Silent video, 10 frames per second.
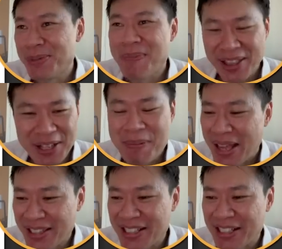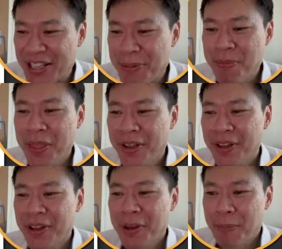mathematically.
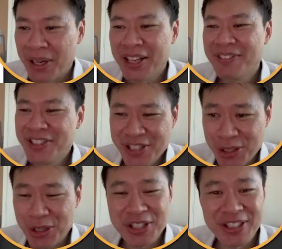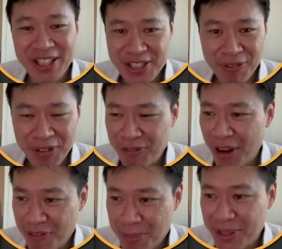But again, this situation doesn't fit for
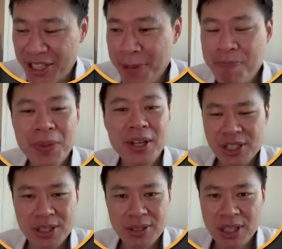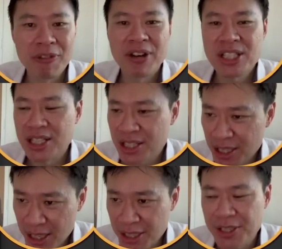everybody. Some of us have
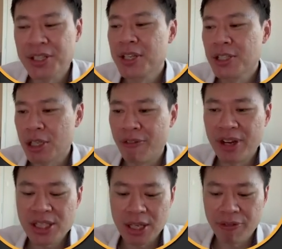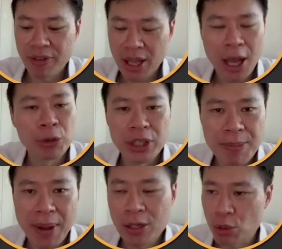kids, some of us have elderly
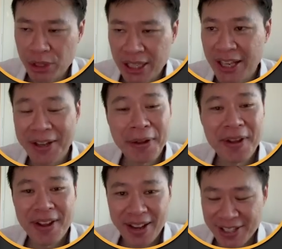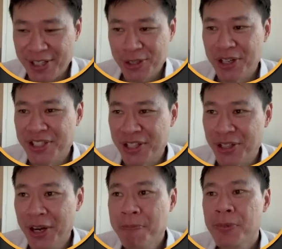parents to take care, etc,
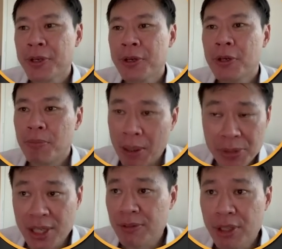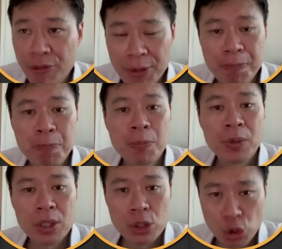etc. But I'm saying different
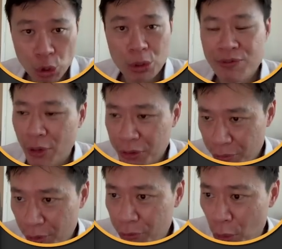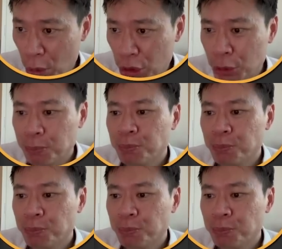strokes for different folks.